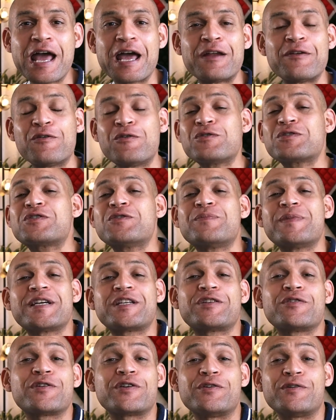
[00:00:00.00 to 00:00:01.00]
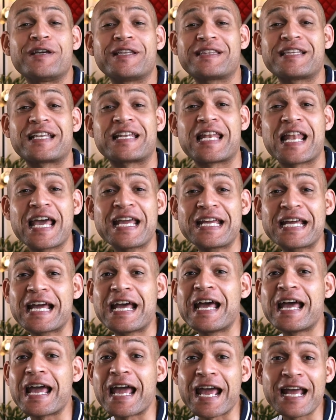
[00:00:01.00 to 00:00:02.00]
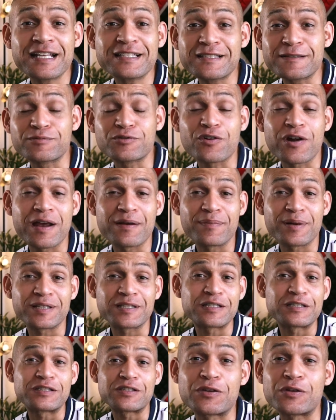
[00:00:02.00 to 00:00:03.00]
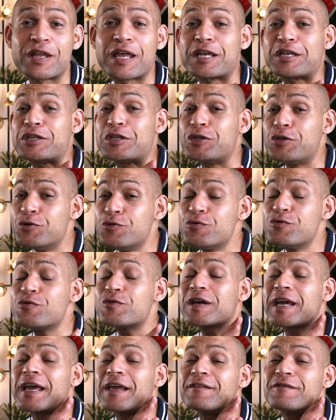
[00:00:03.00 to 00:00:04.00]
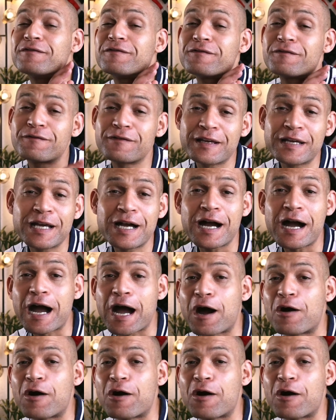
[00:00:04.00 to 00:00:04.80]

And also make sure you hit that like and subscribe button so that you can figure